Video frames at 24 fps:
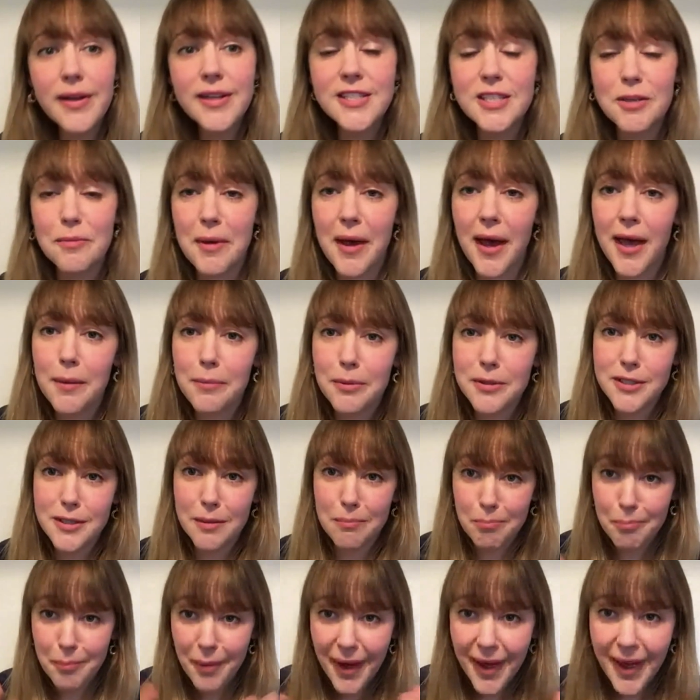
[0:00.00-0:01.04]
to be able to
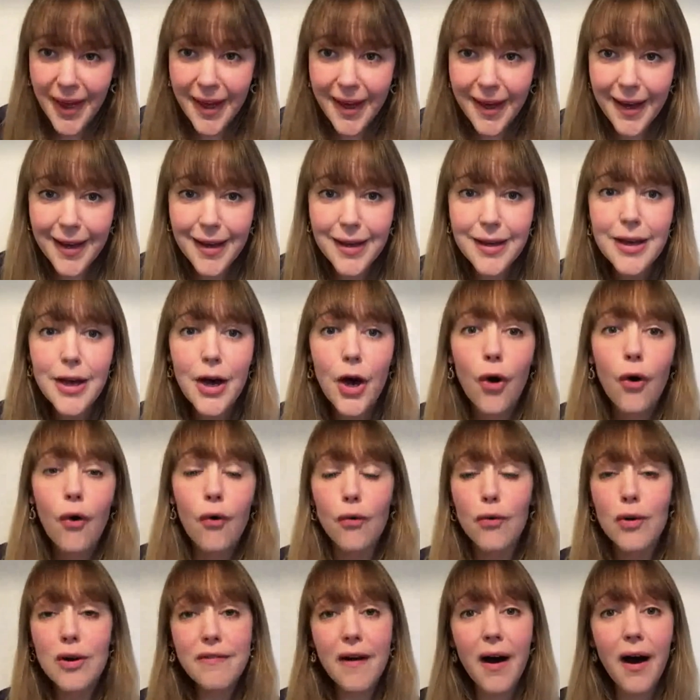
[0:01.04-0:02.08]
bear
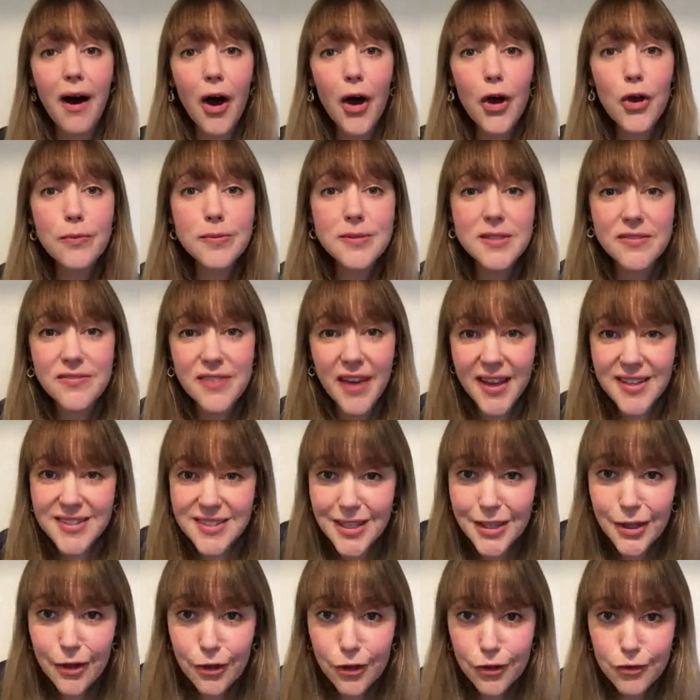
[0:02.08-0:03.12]
all of our hopes of
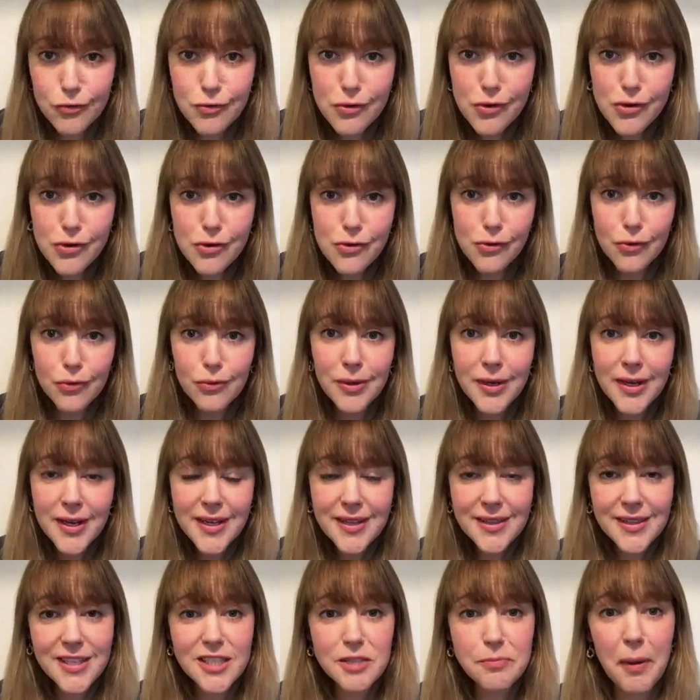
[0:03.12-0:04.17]
getting through
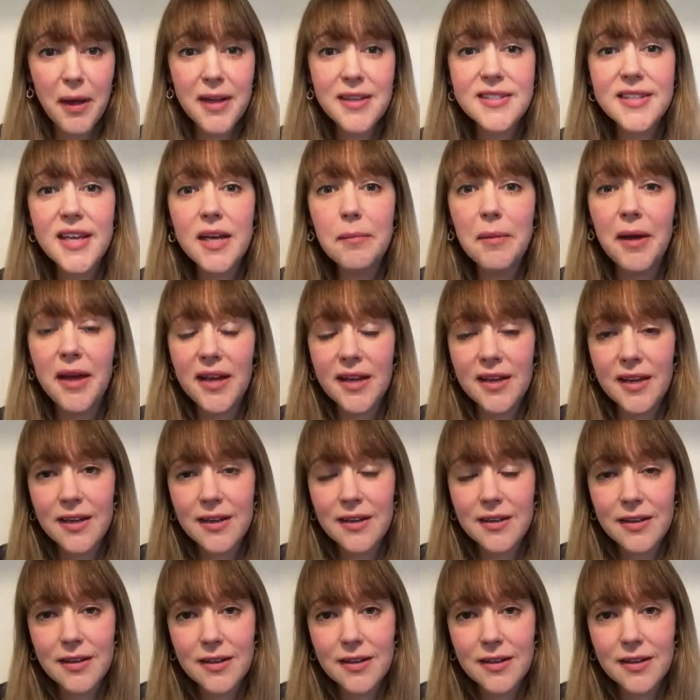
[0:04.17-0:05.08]
this pandemic.